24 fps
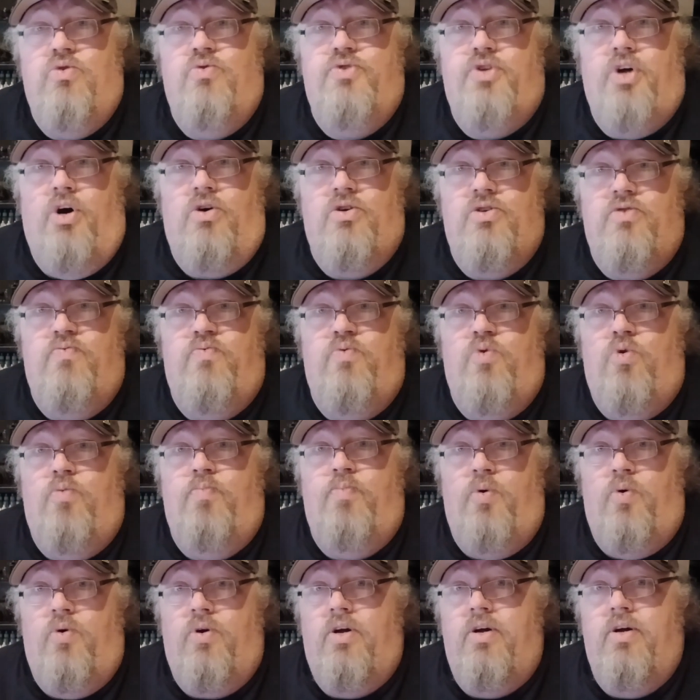Dogs of War
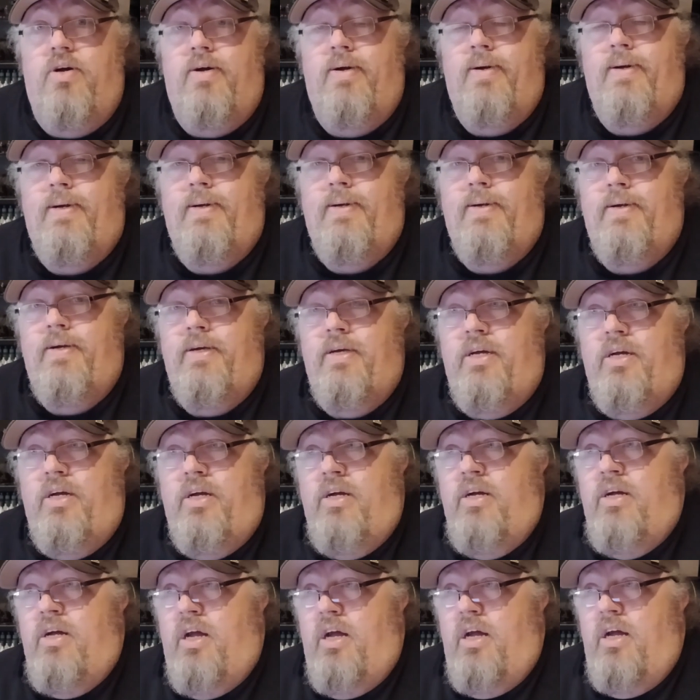book.
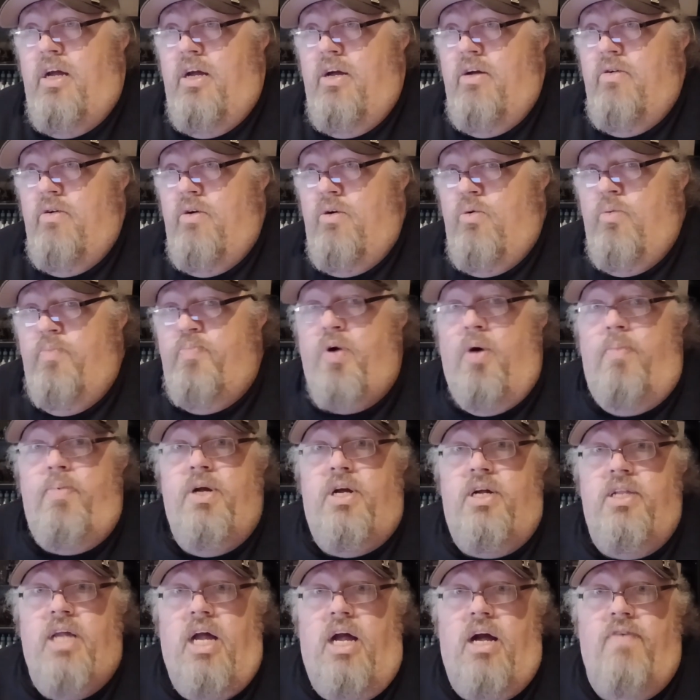We're probably
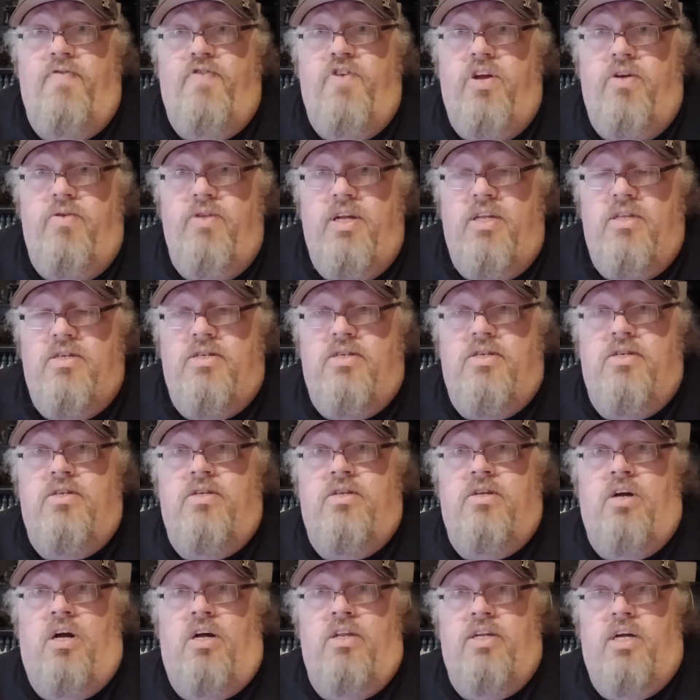going to have
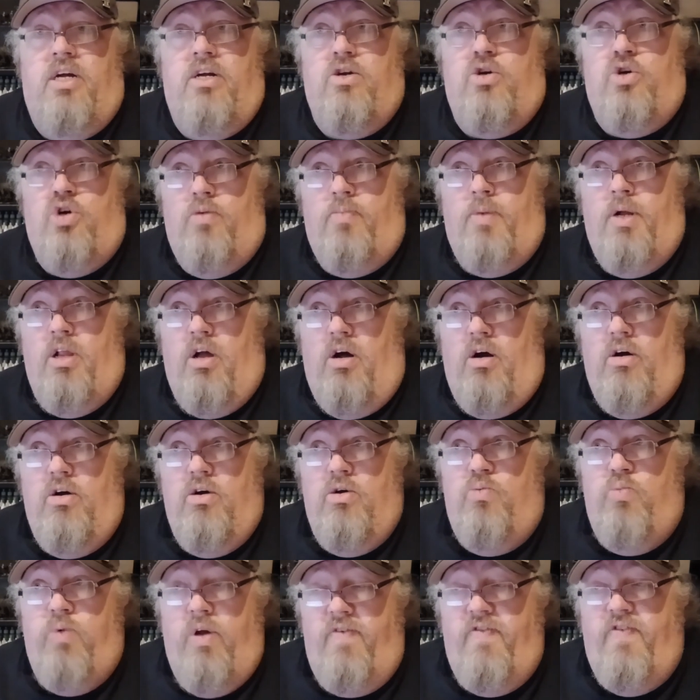units that come
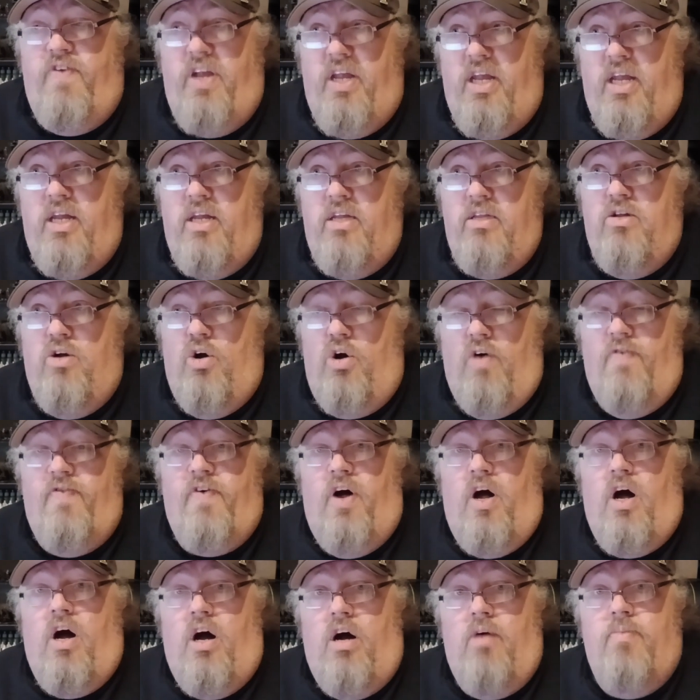along within
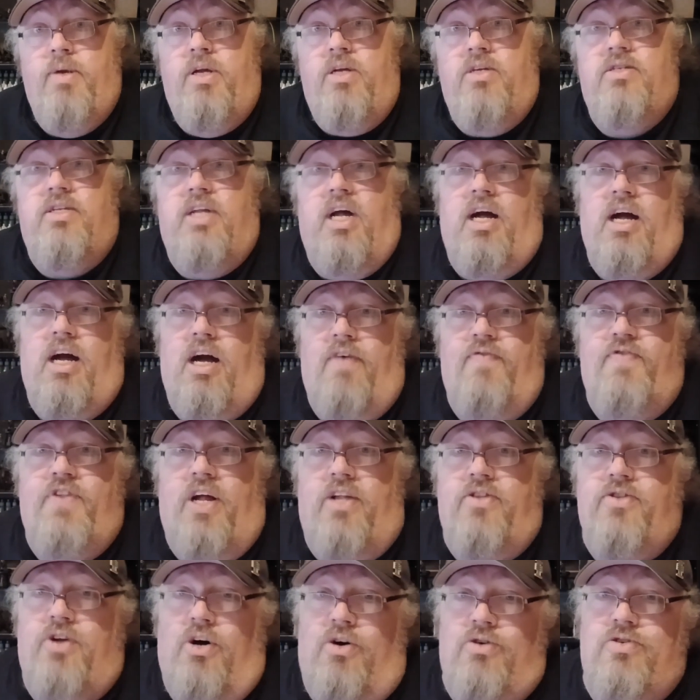other armies that have
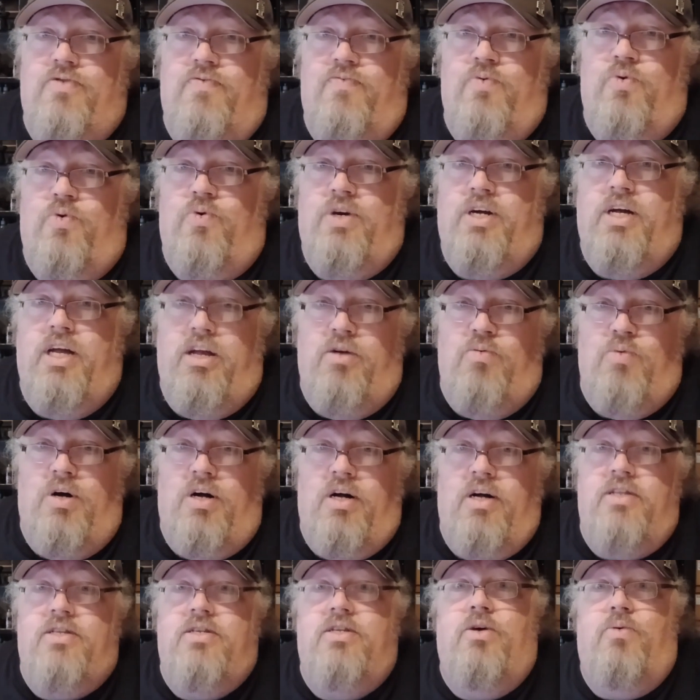that Dogs of War
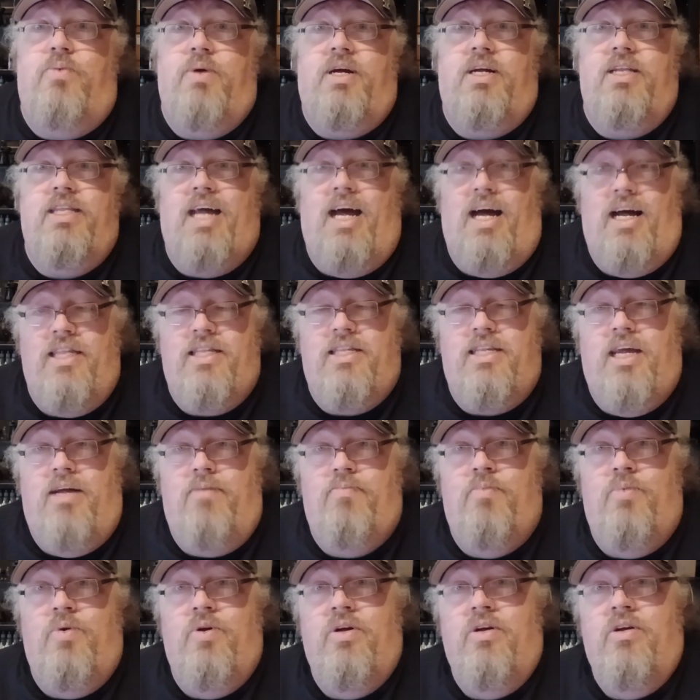keyword, so we can add
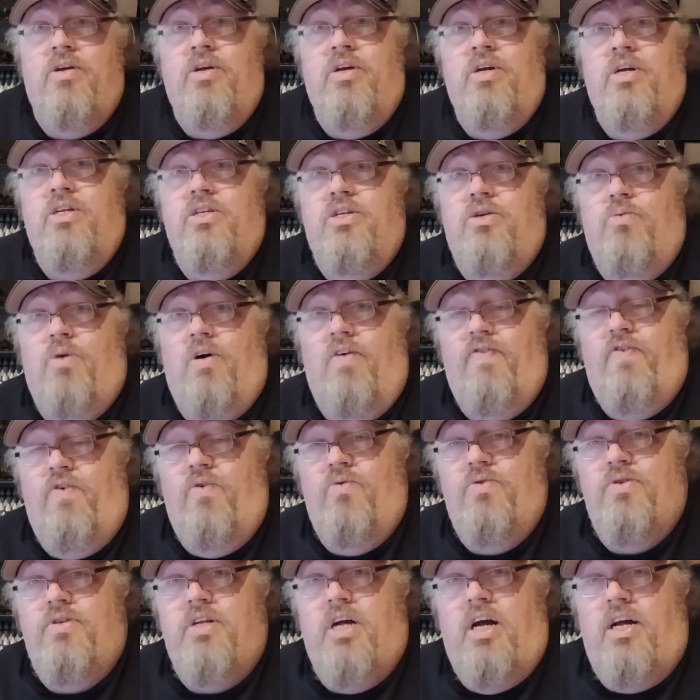them to our
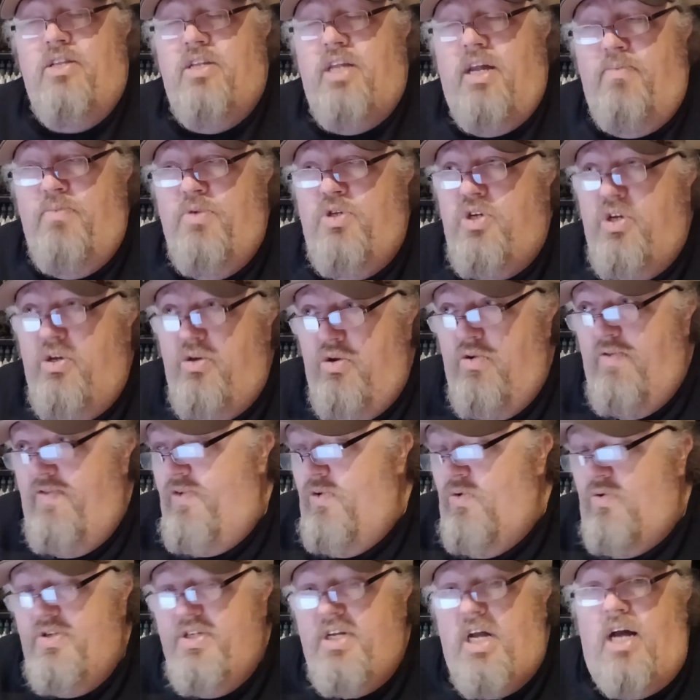force, add them to your
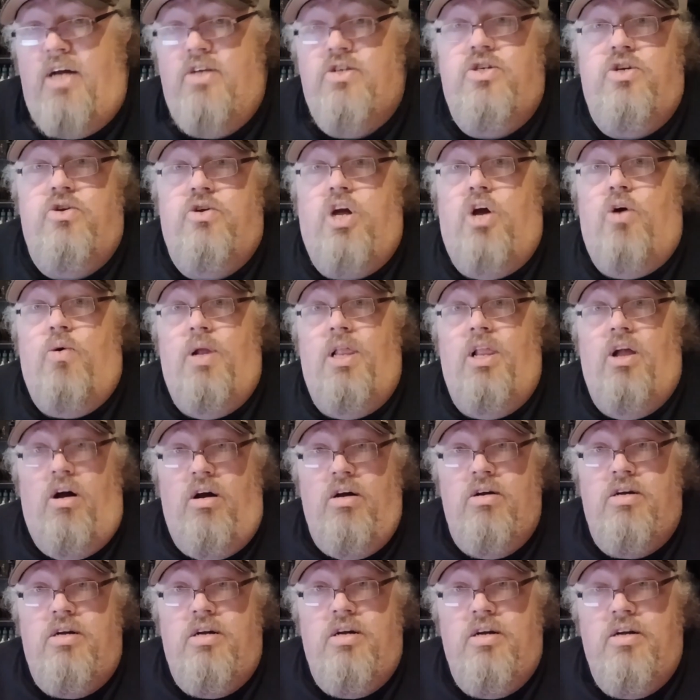force as you go along.